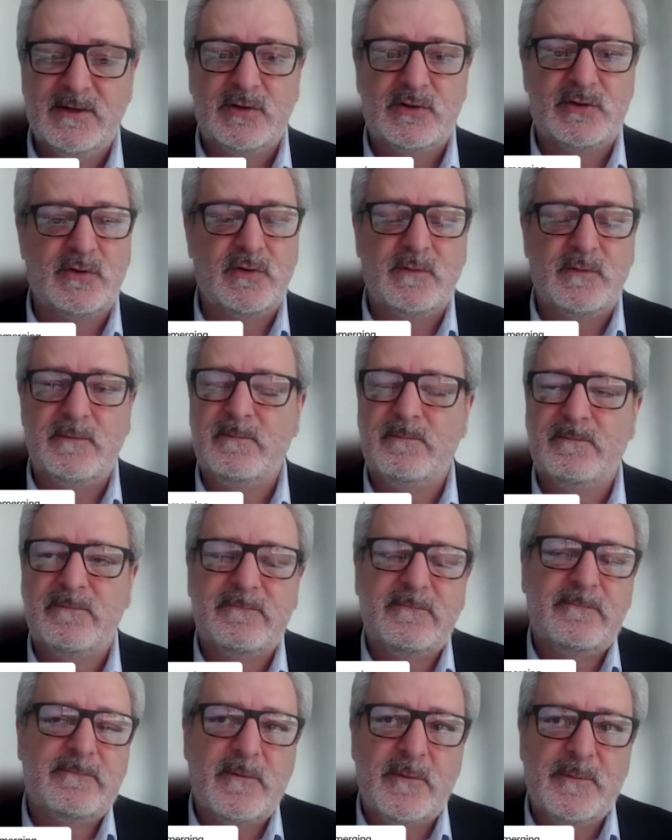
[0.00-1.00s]
So
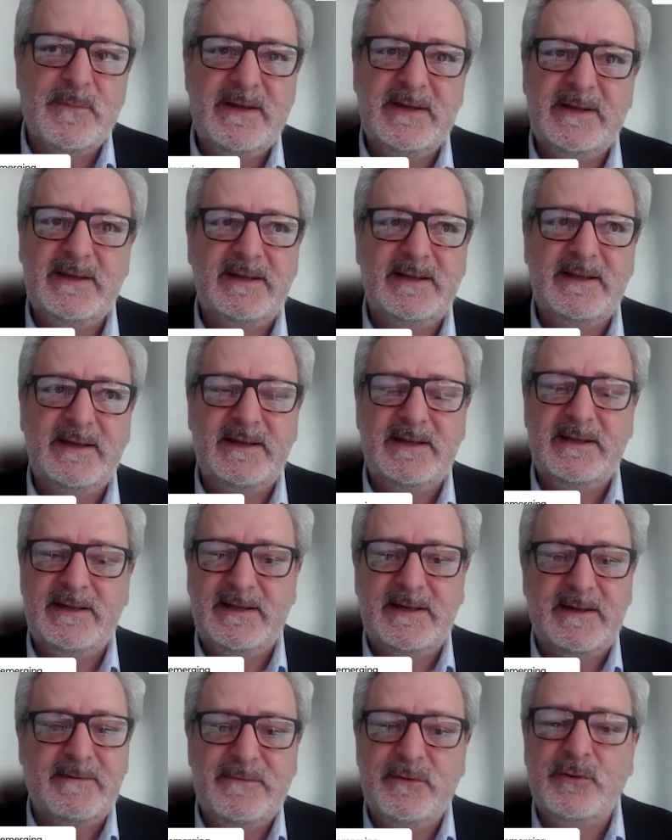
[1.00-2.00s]
for me,
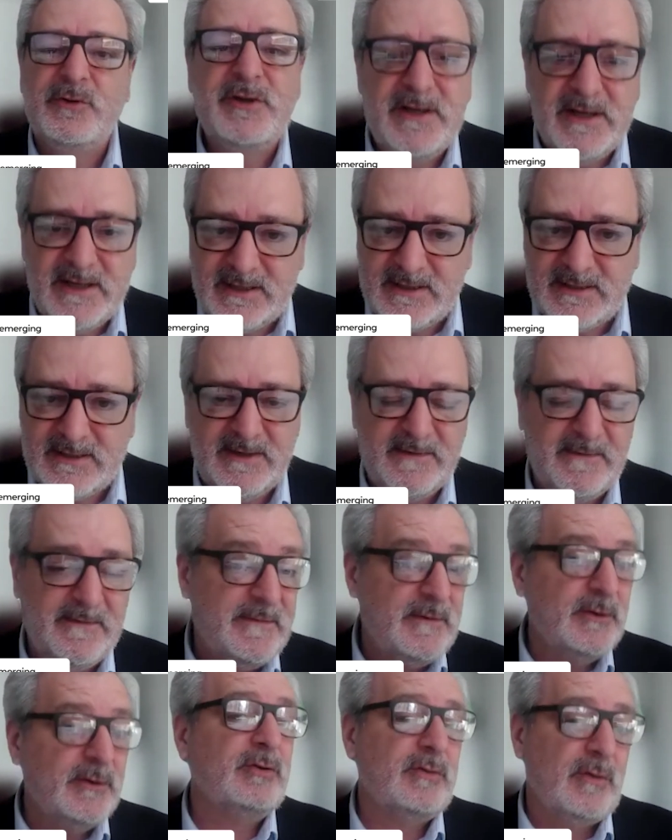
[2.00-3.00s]
in a few years,
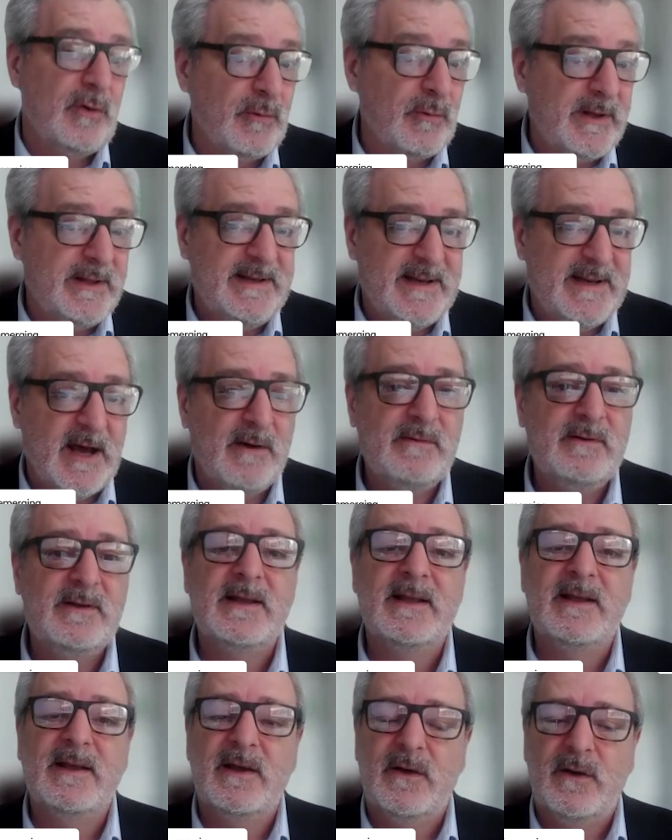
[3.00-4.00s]
if not already now,
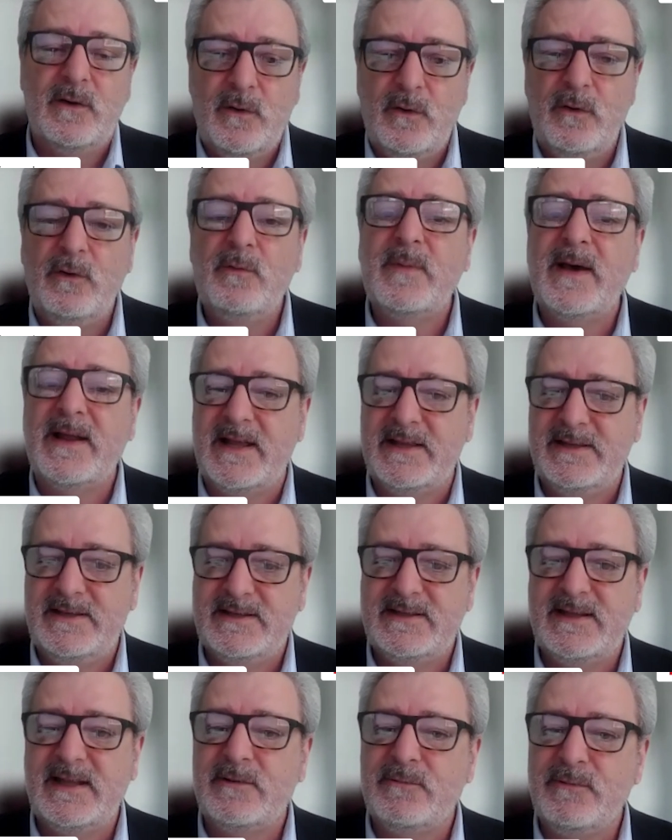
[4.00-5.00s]
all
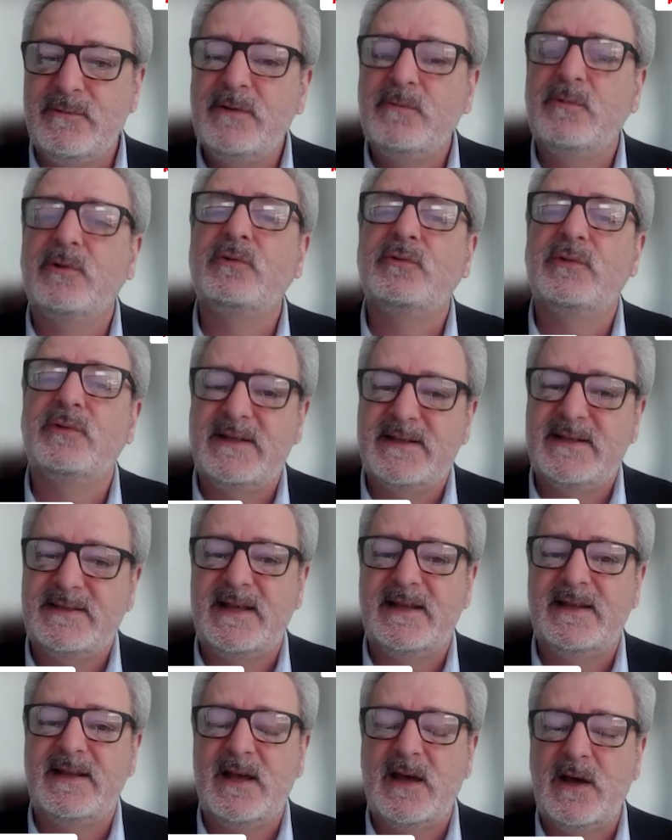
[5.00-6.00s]
managers that really want to
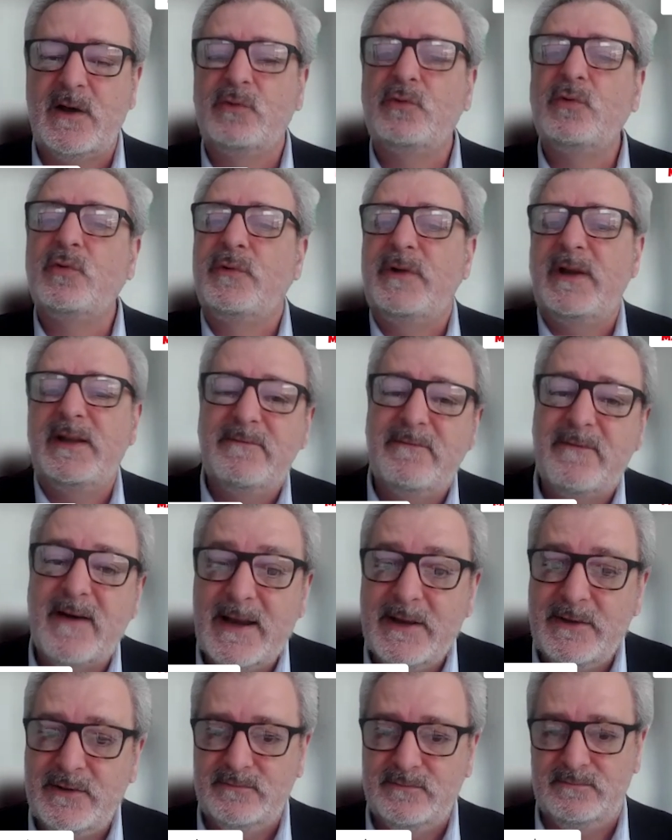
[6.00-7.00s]
understand how to create
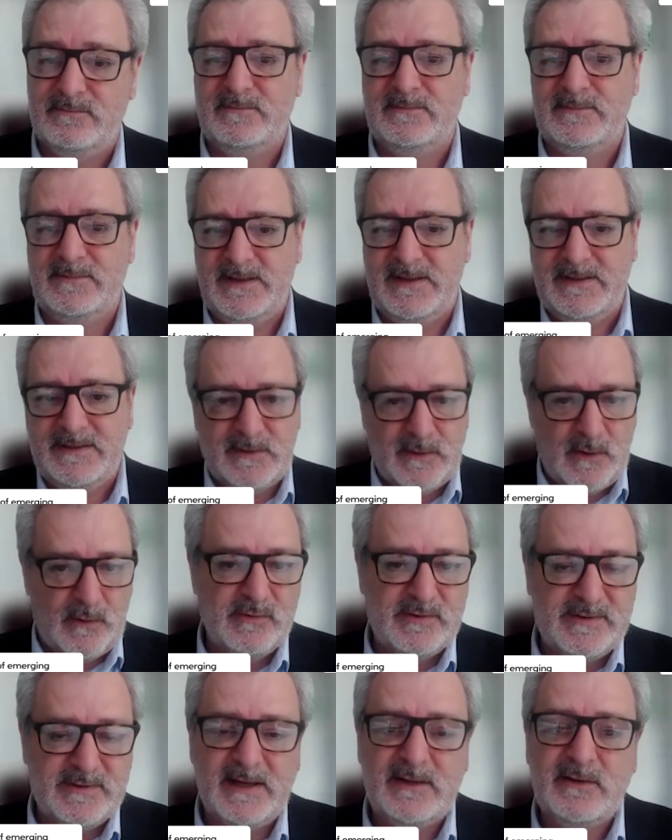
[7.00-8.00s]
value in their
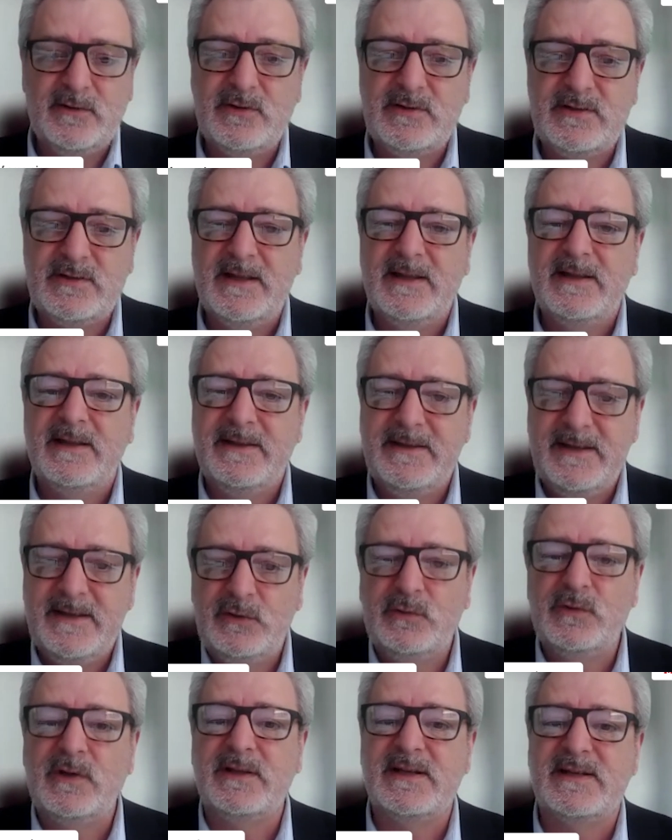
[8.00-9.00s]
own sectors
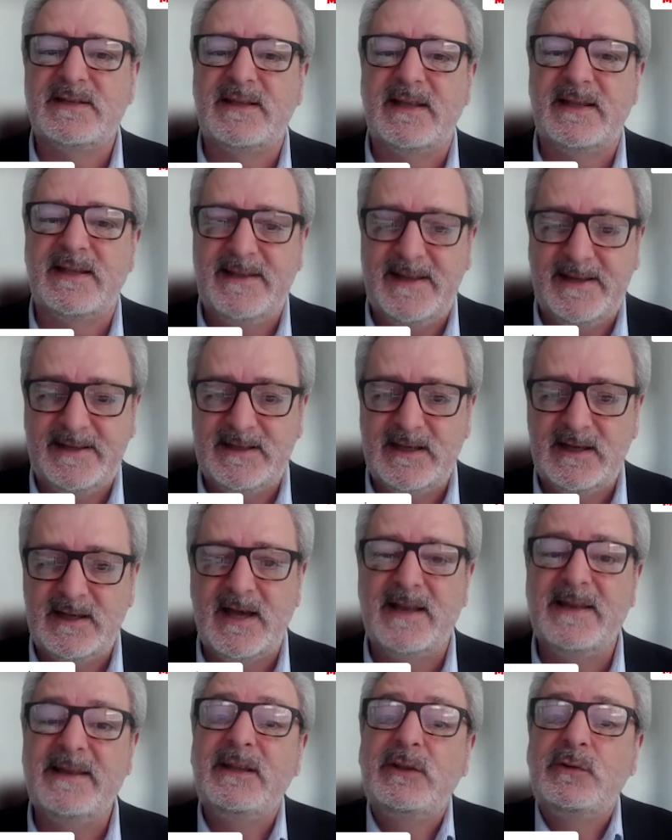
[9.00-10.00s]
need to understand data
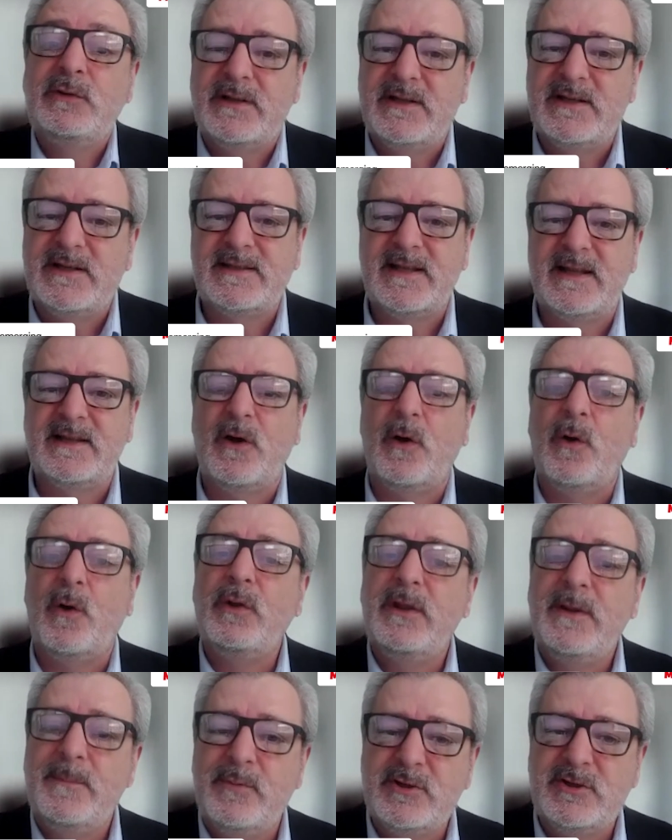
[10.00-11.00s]
and need to understand
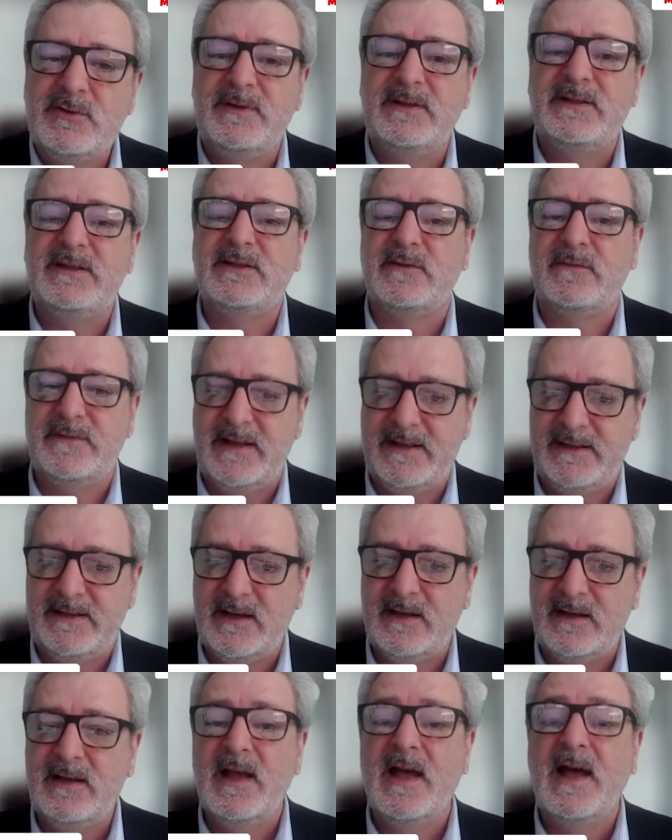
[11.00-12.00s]
all the possibilities of
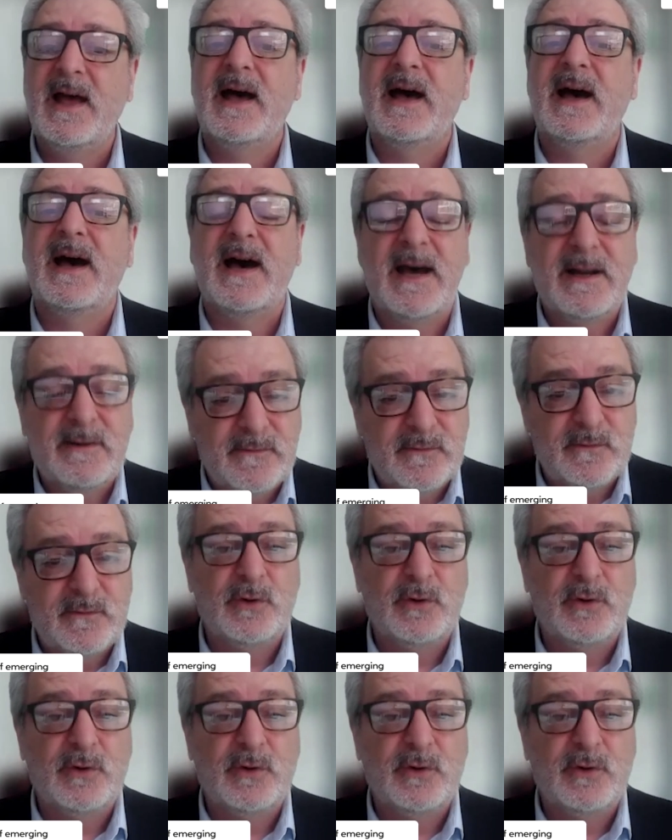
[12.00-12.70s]
data and, of